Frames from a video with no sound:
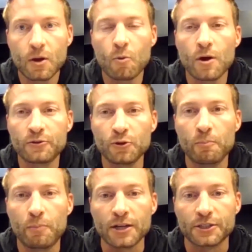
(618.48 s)
A one-two
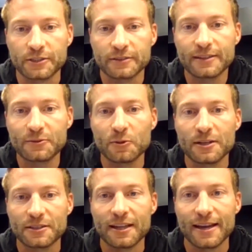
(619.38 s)
punch. That's what
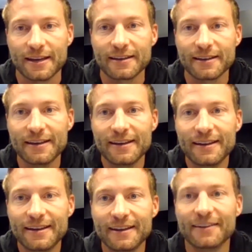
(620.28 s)
it's like. You
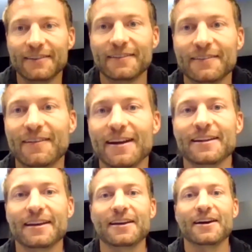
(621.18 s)
know, right
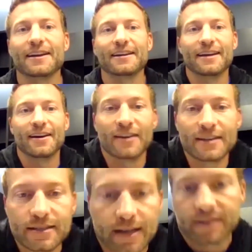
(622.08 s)
in the gut. No,
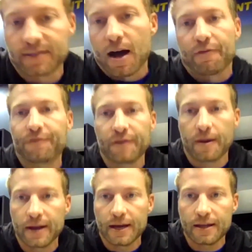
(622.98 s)
it's it's tough.
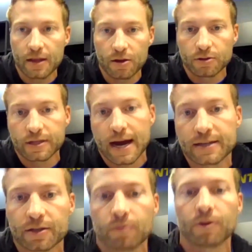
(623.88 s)
I mean, it, those
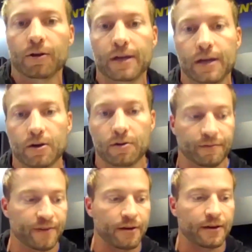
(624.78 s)
guys are really you know
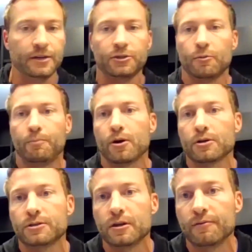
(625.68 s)
the foundational
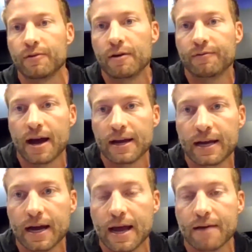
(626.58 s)
parts of of how
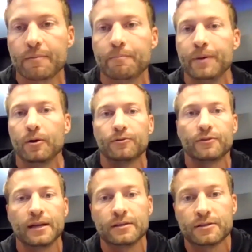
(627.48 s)
you kind of have it built,
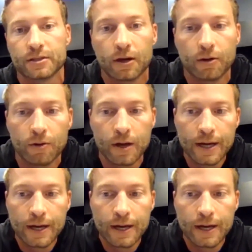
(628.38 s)
and so